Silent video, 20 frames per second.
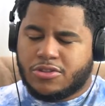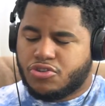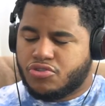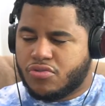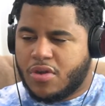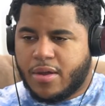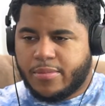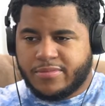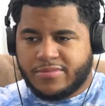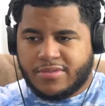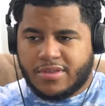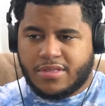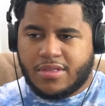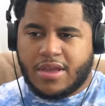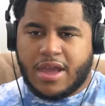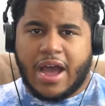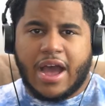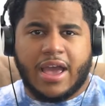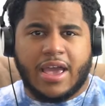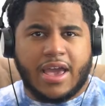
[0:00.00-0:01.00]
drums and
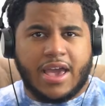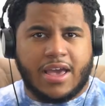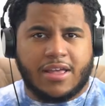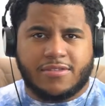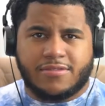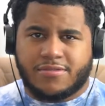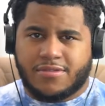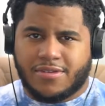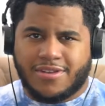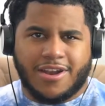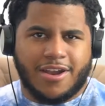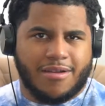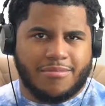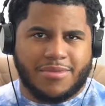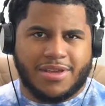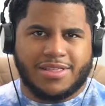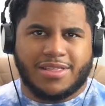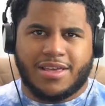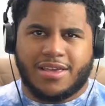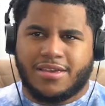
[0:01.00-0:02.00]
the hi-hats, you know what I
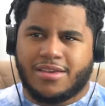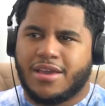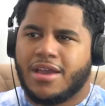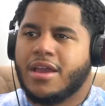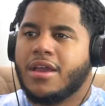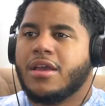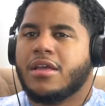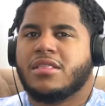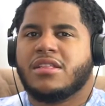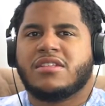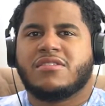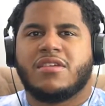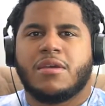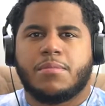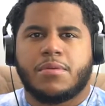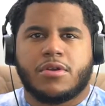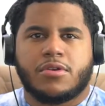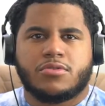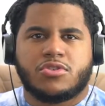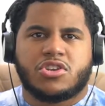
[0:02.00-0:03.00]
mean? Like the
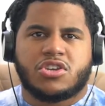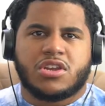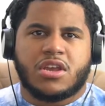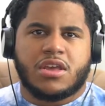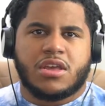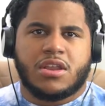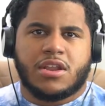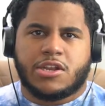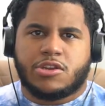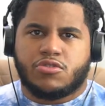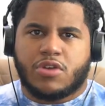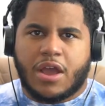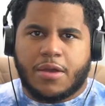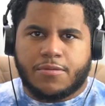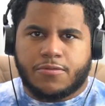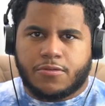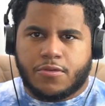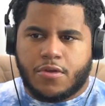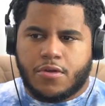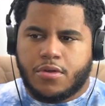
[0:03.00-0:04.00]
typical shit in a
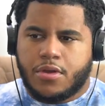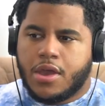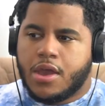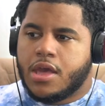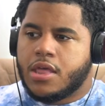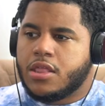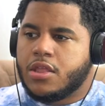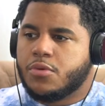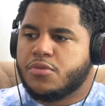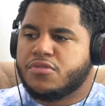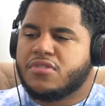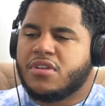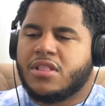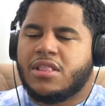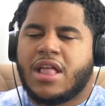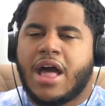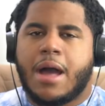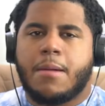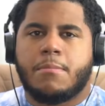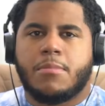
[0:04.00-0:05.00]
trap song. There
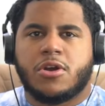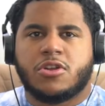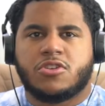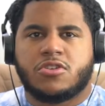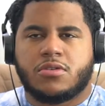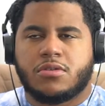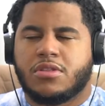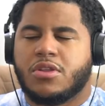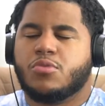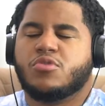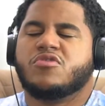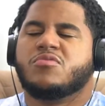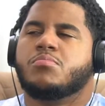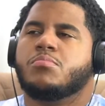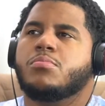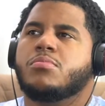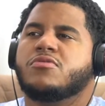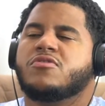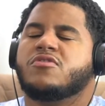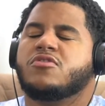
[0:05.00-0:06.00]

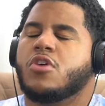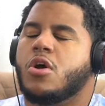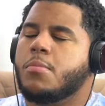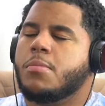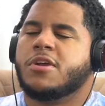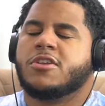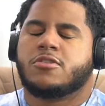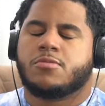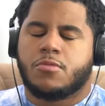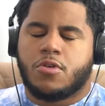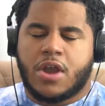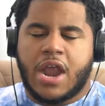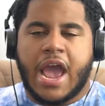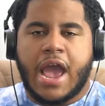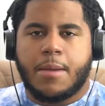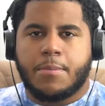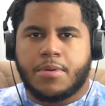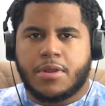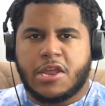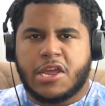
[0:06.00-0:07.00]
was so much more
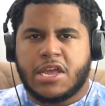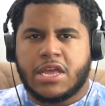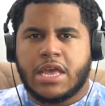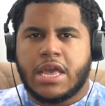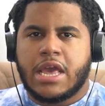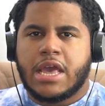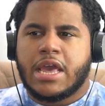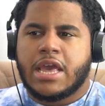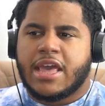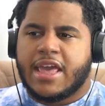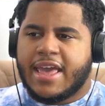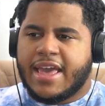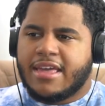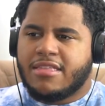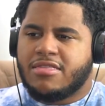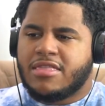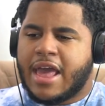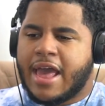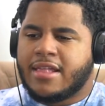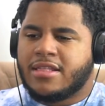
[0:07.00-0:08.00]
happening
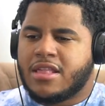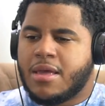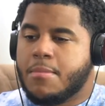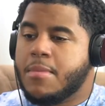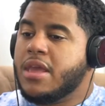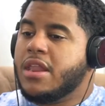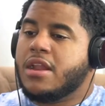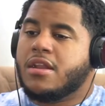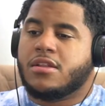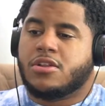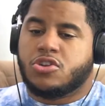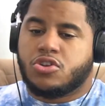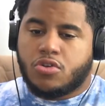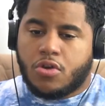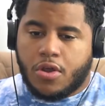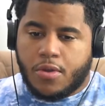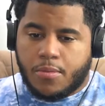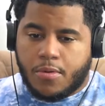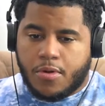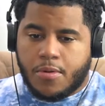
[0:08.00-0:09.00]
in that made it
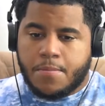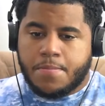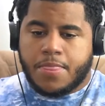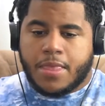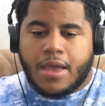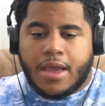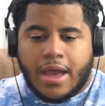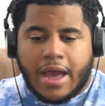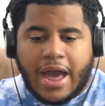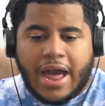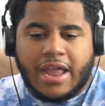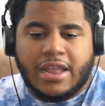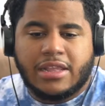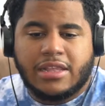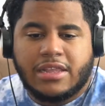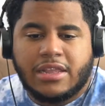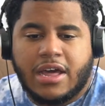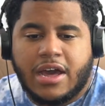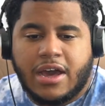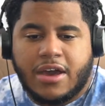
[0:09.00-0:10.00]
enjoyable. I
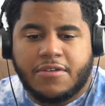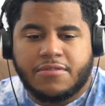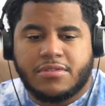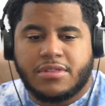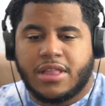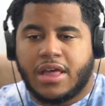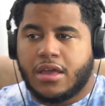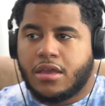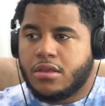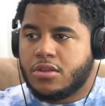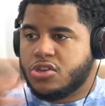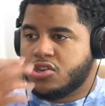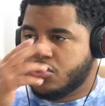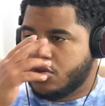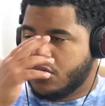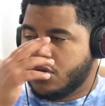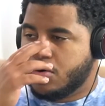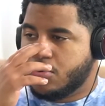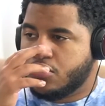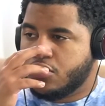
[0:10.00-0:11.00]
loved like
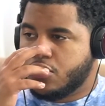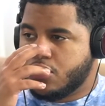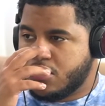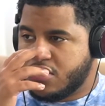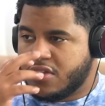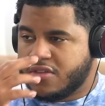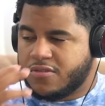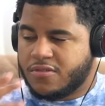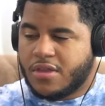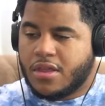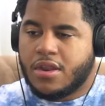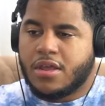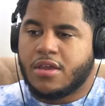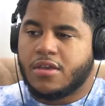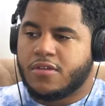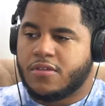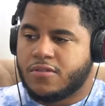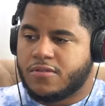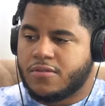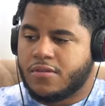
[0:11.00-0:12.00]
Joyner Lucas and
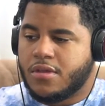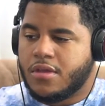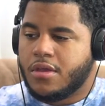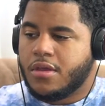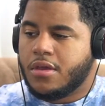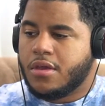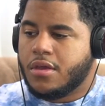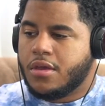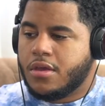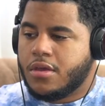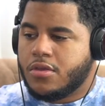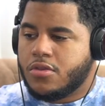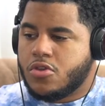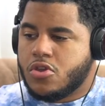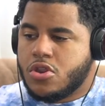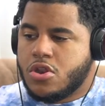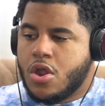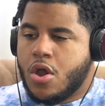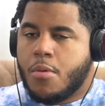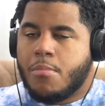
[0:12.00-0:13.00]
his
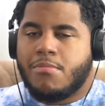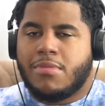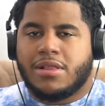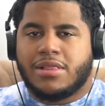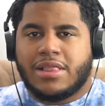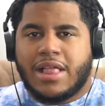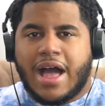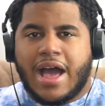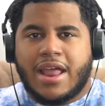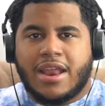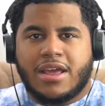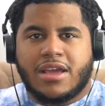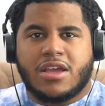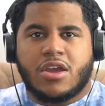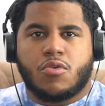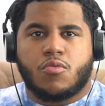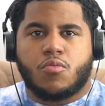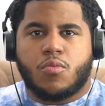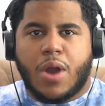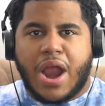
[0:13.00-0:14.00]

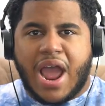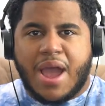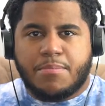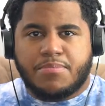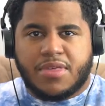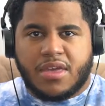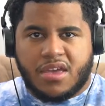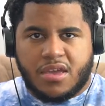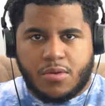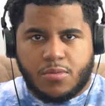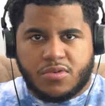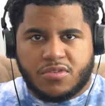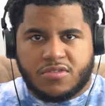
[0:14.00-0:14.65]
melodic rap that he